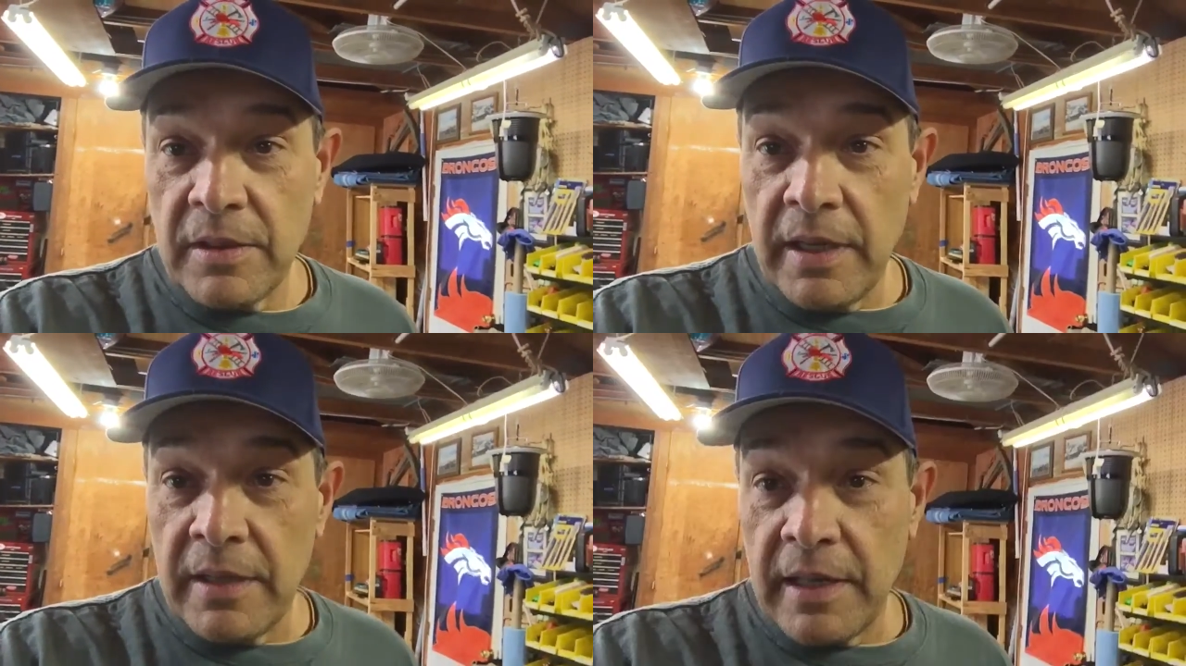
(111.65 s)

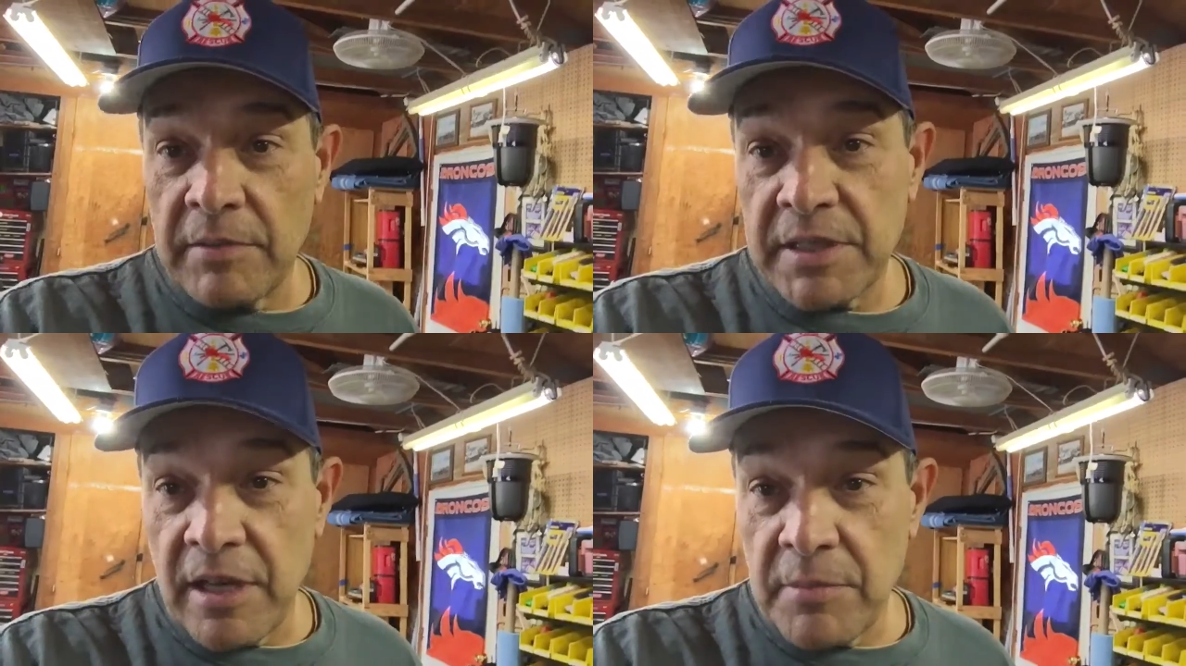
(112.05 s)
and that
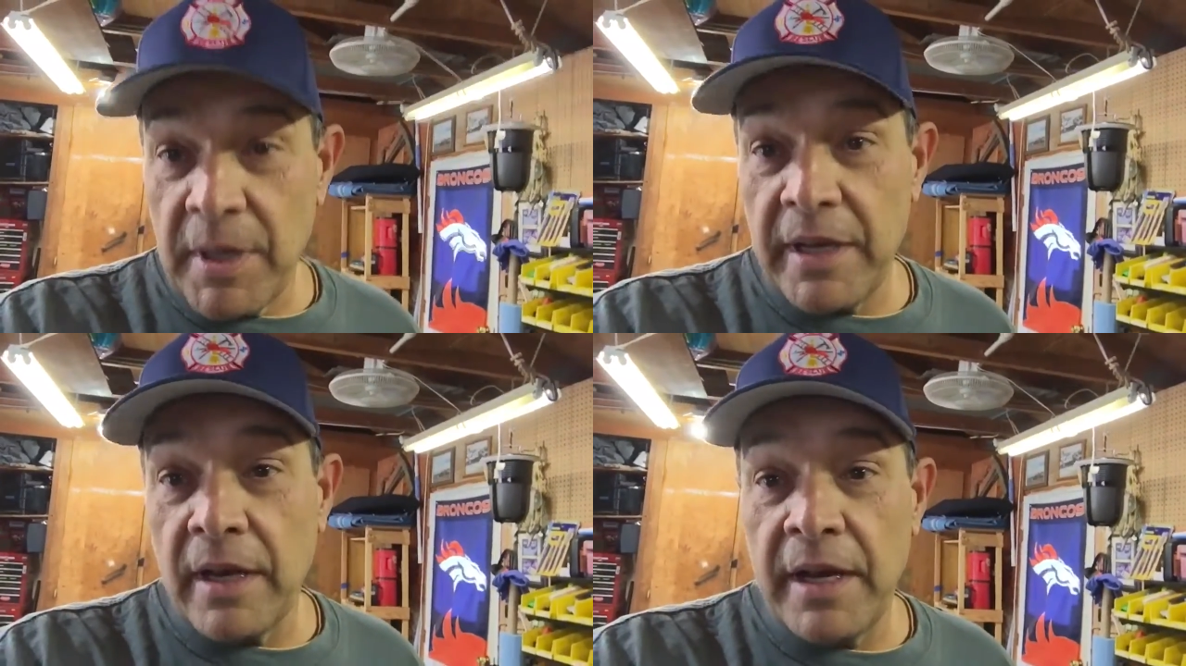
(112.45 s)
was kind of
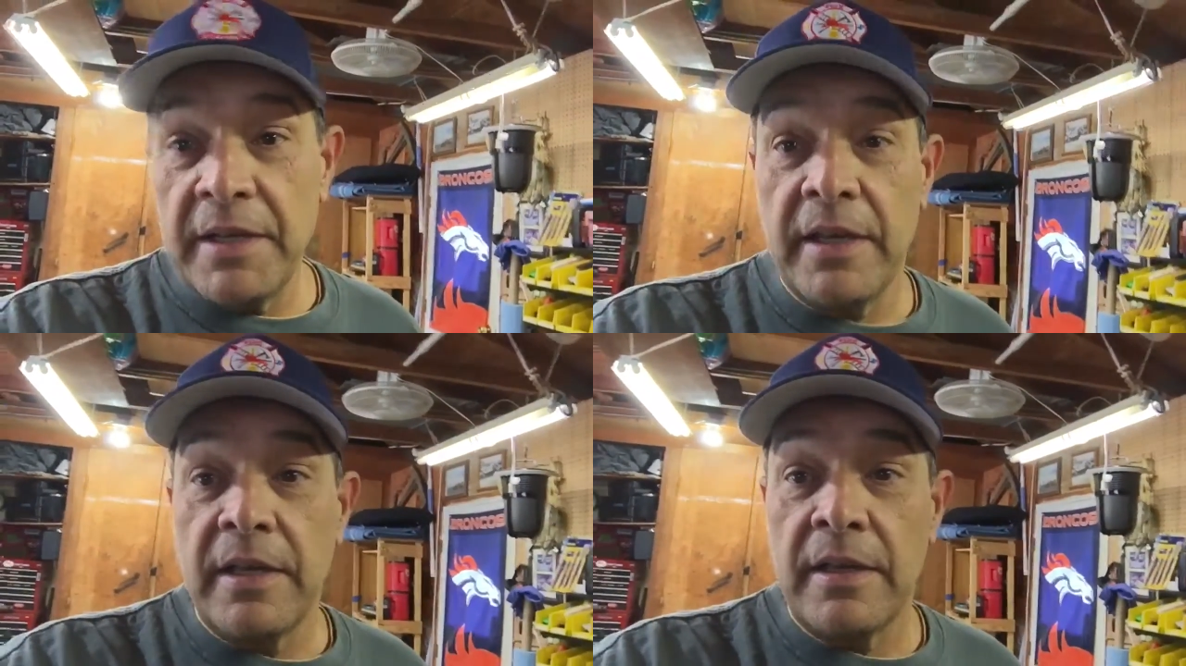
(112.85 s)
my
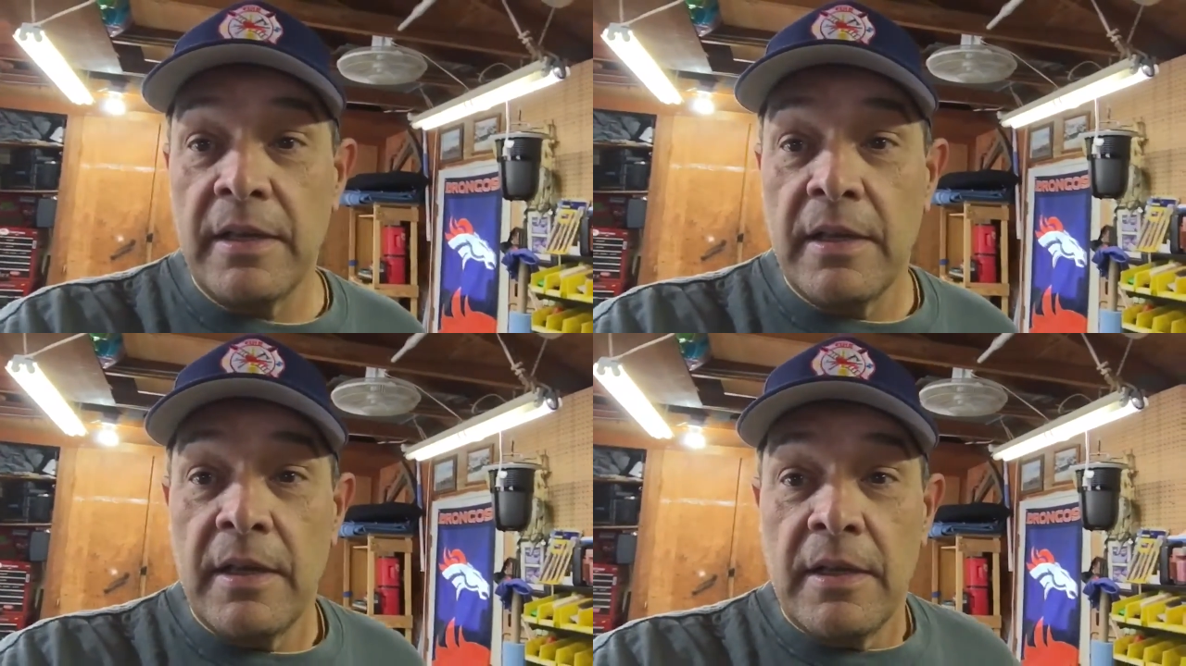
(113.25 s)
idea
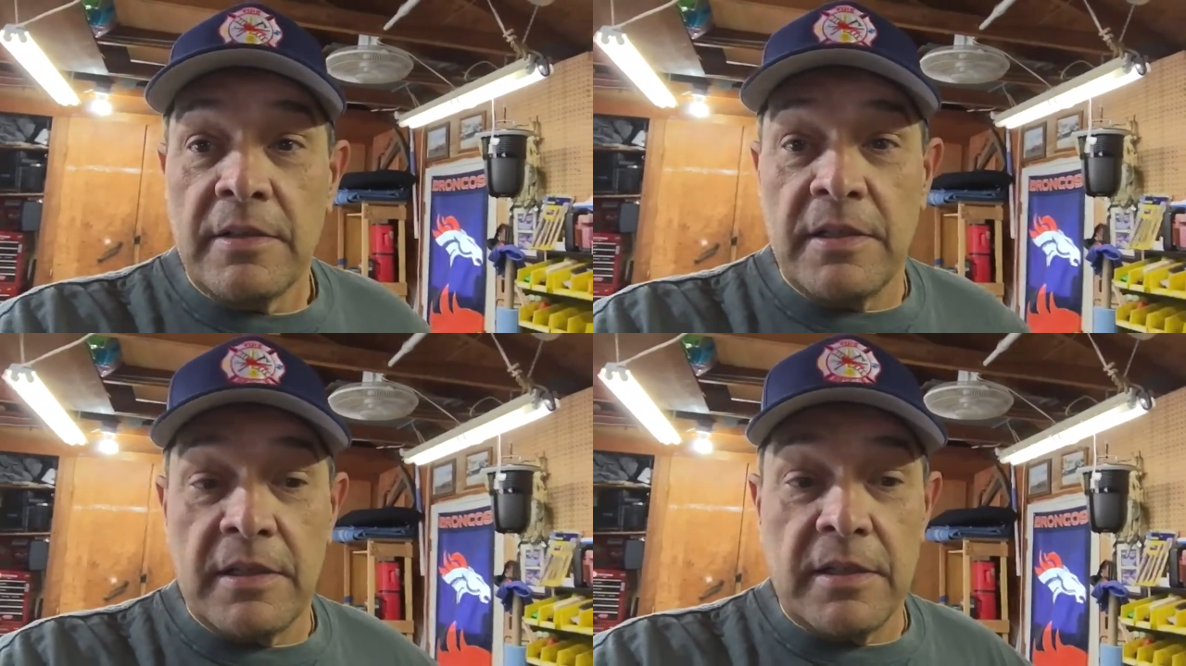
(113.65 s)

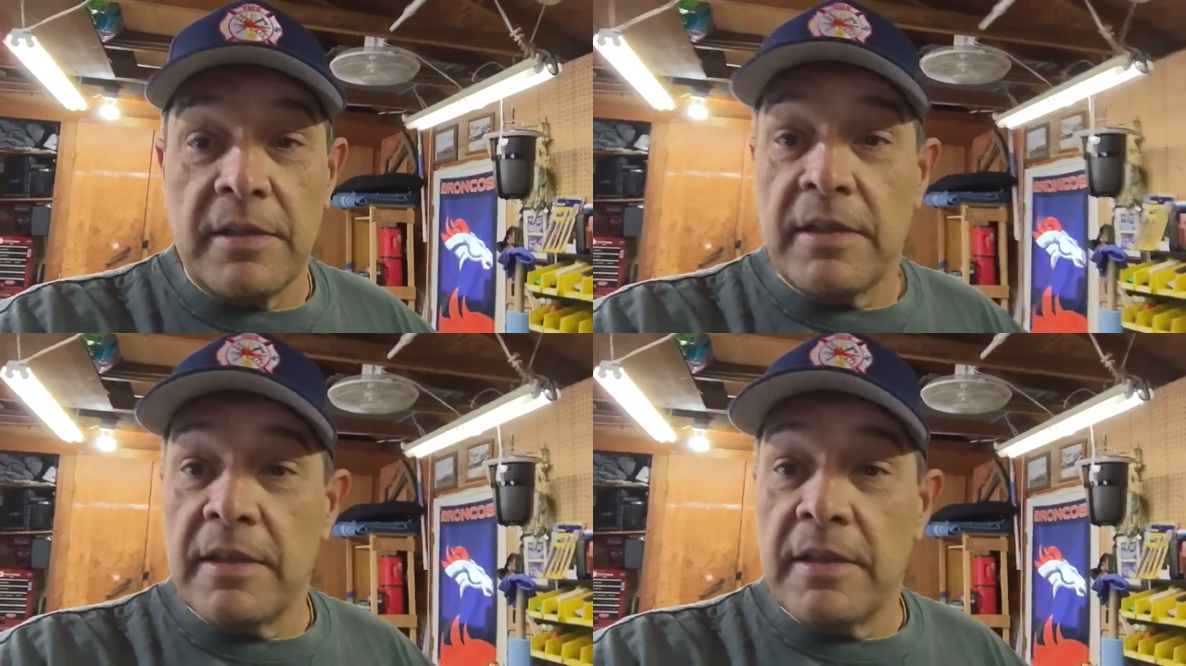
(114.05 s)
to